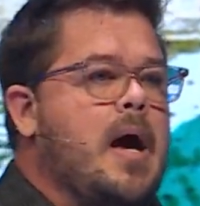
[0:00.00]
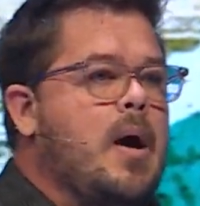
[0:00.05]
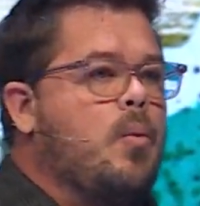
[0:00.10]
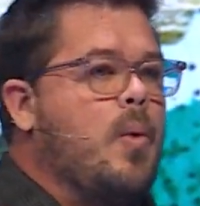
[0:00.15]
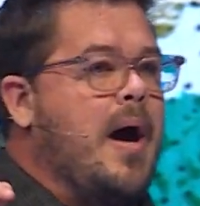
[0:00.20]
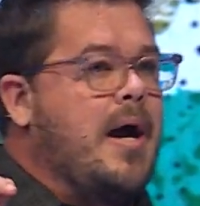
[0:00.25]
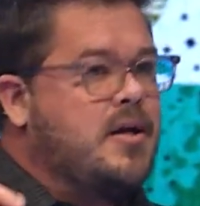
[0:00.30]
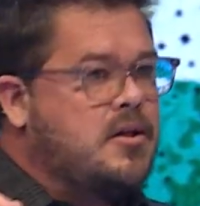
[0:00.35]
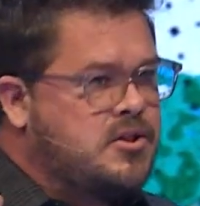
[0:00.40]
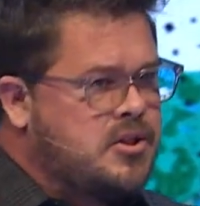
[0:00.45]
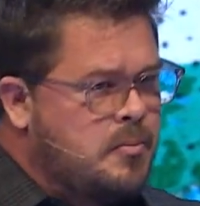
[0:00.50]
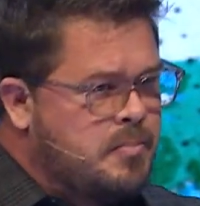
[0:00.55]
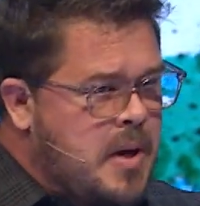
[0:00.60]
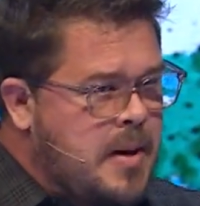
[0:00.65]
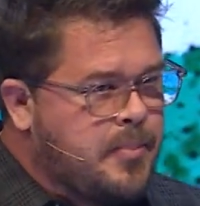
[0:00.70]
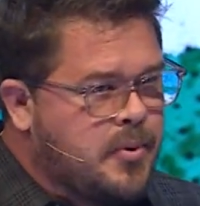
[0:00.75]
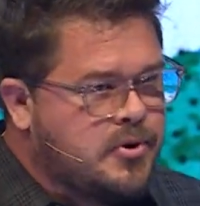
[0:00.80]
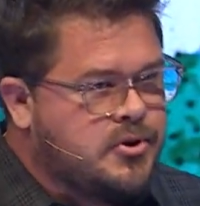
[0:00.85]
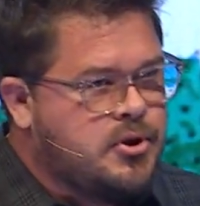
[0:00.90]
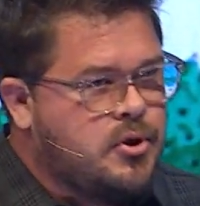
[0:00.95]
why some
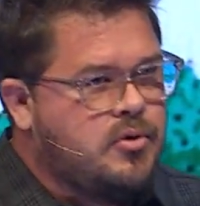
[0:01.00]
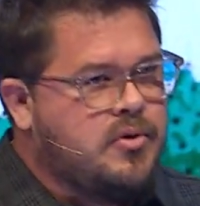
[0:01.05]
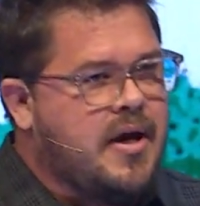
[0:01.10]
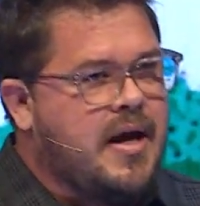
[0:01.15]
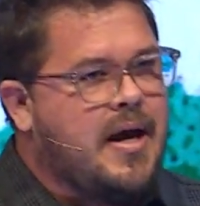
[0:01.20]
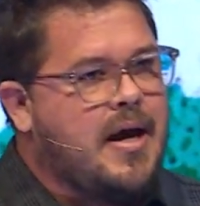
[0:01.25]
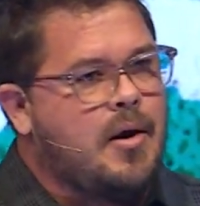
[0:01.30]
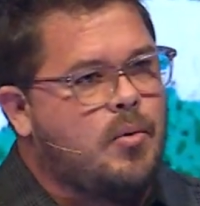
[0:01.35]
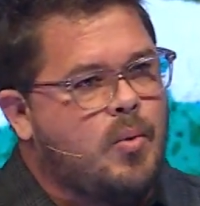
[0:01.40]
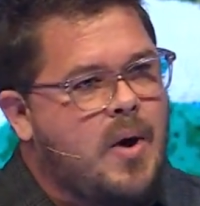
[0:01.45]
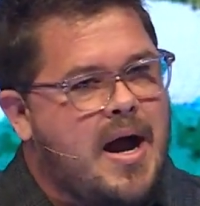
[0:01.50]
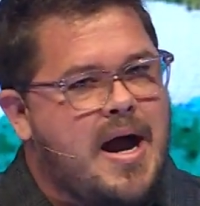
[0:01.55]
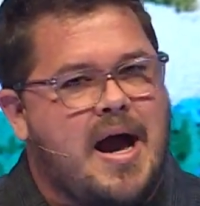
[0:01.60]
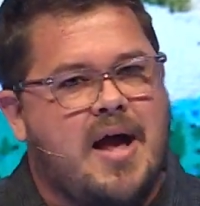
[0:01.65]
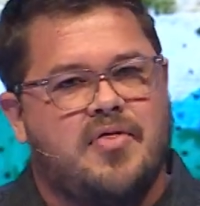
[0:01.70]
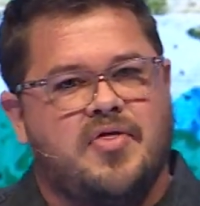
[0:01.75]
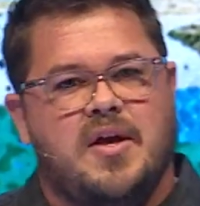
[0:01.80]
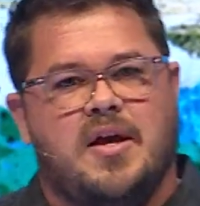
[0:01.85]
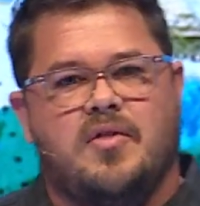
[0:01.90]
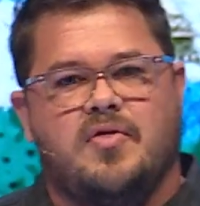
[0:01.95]
people do that and why
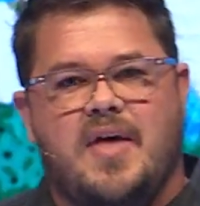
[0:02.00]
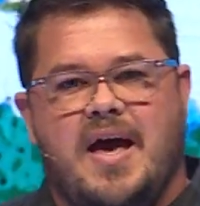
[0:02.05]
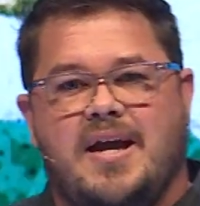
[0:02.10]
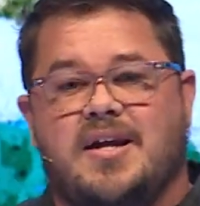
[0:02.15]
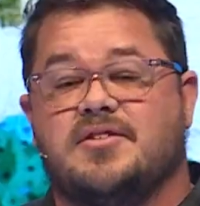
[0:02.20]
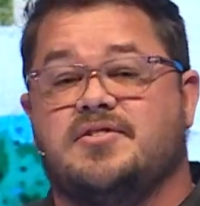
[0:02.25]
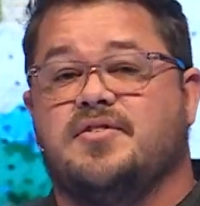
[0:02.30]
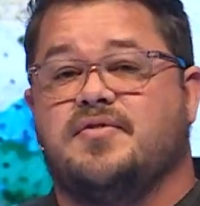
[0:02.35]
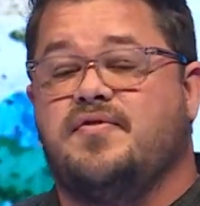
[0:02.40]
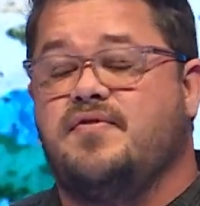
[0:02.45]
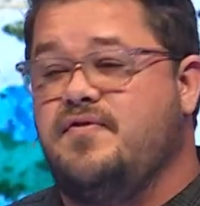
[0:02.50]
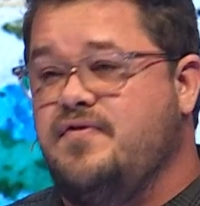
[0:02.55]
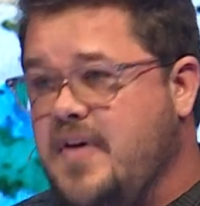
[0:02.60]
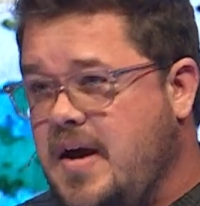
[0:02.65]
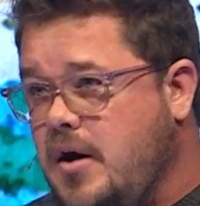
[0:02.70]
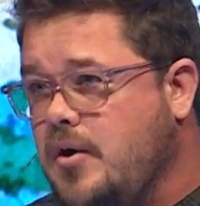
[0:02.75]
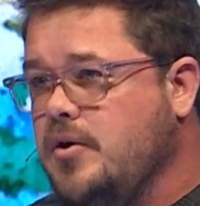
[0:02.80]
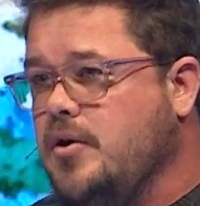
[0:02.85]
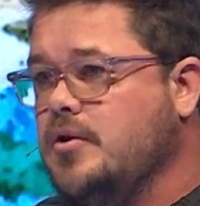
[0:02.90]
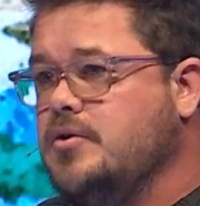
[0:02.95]
I think that is a
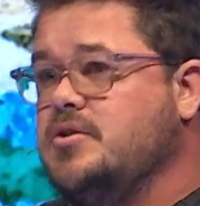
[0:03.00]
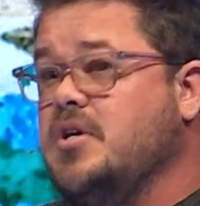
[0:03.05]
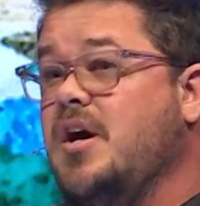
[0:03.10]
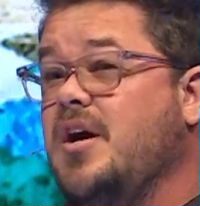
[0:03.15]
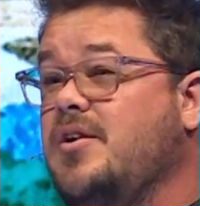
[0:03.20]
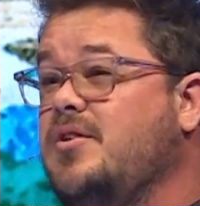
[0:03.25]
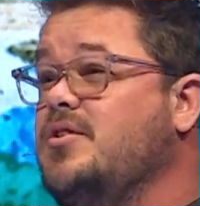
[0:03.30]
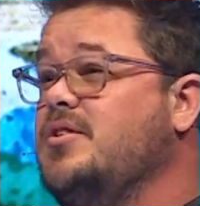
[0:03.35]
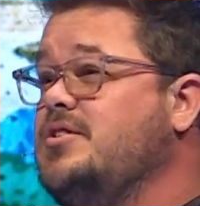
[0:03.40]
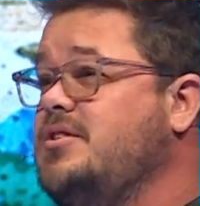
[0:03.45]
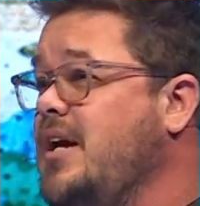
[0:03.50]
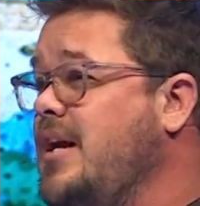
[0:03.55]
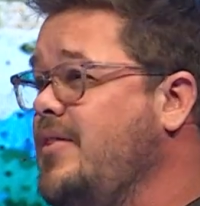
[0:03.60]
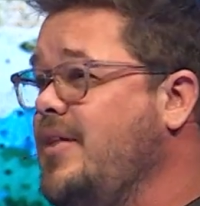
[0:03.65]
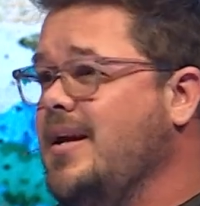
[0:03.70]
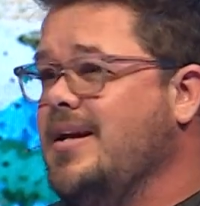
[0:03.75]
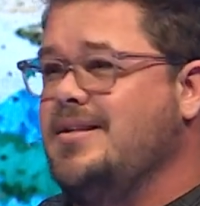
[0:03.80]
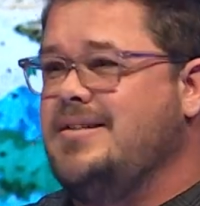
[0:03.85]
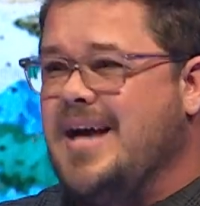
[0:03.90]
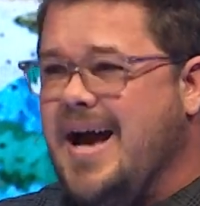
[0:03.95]
failure to understand
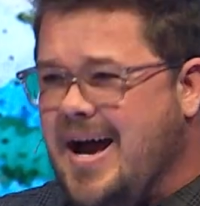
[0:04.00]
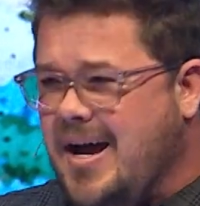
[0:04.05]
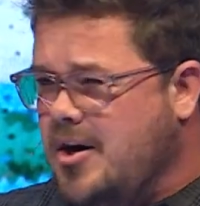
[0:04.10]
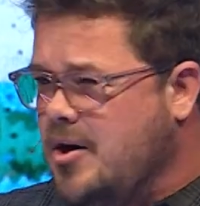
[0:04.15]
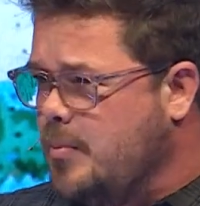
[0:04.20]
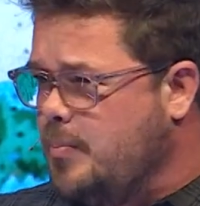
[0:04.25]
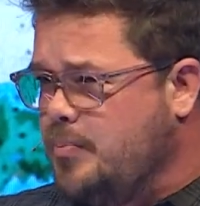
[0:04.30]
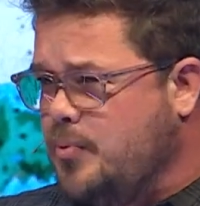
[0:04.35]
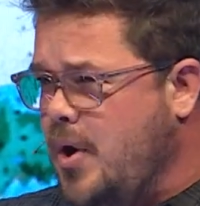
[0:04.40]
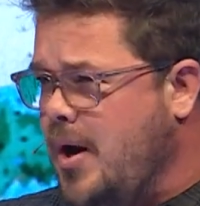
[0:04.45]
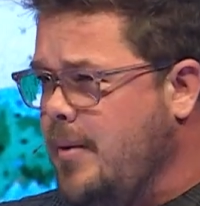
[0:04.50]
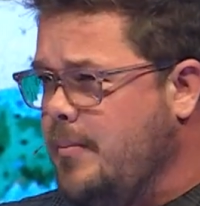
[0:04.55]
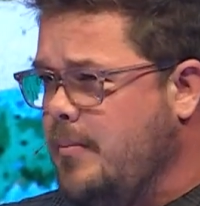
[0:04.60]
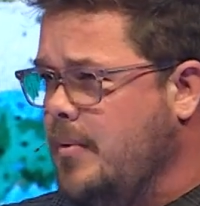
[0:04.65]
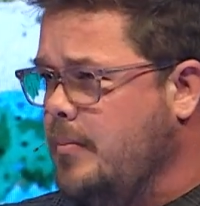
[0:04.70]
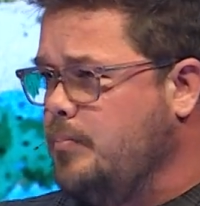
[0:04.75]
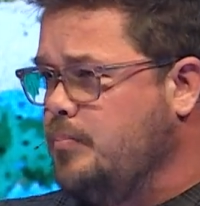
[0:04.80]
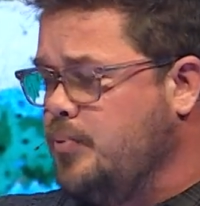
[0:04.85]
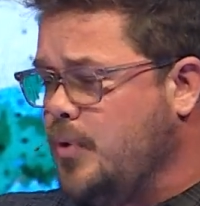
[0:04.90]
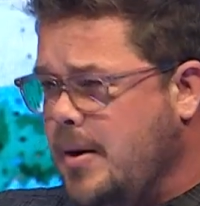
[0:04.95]
the entire pre-
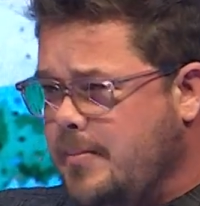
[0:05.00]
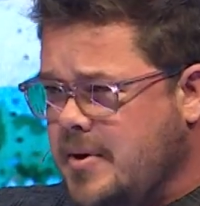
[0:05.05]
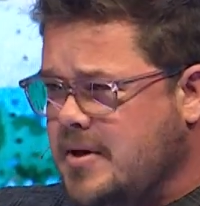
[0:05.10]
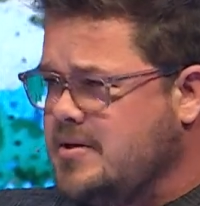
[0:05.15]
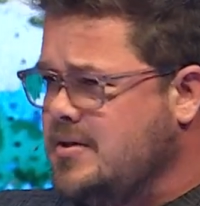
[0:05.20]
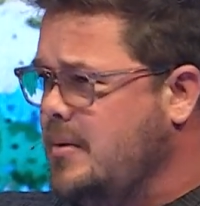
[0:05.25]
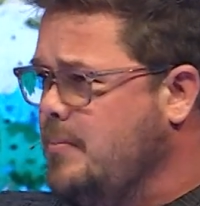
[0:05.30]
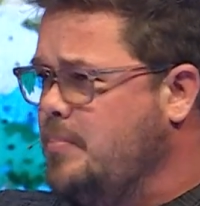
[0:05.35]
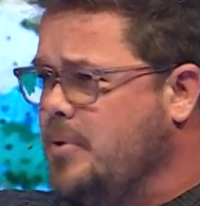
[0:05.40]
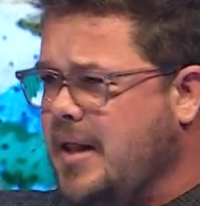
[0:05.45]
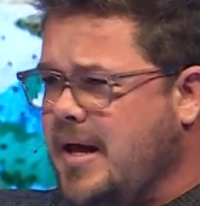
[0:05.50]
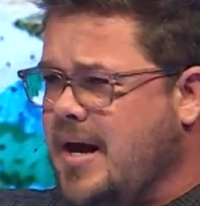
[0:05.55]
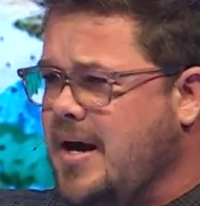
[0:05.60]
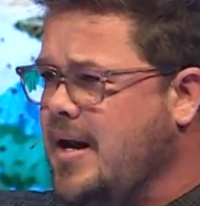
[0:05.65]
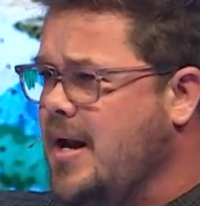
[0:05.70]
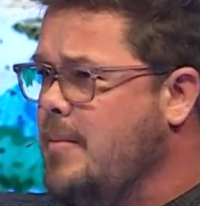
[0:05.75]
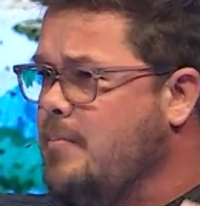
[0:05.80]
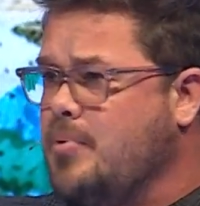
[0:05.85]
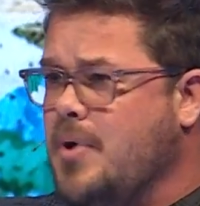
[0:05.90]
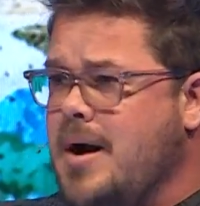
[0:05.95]
premise and
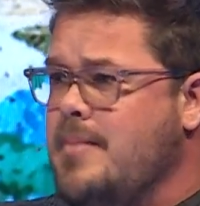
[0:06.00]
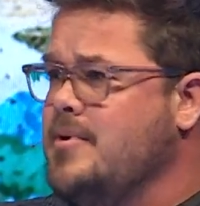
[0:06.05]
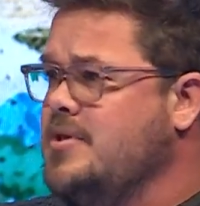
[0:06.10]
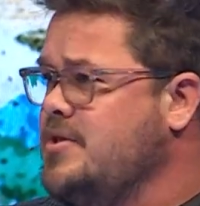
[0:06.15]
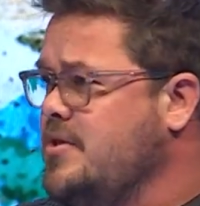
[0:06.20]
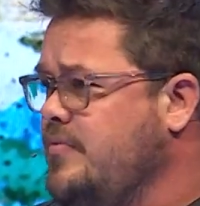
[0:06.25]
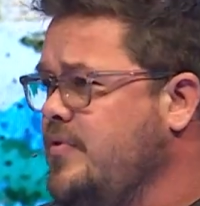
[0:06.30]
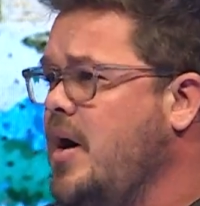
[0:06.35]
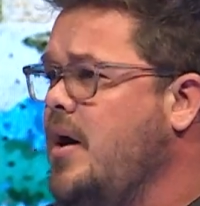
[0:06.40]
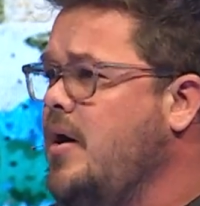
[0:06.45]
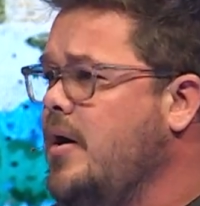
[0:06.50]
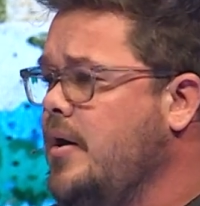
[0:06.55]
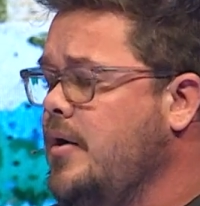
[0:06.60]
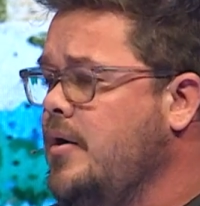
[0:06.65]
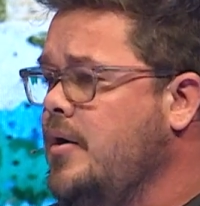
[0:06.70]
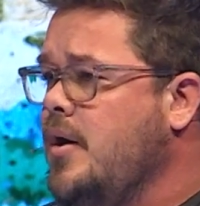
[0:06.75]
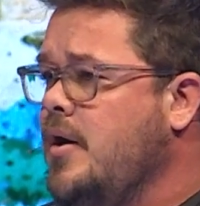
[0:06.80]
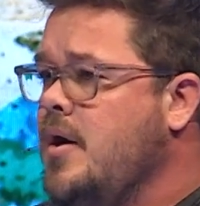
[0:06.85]
plan and promise of God.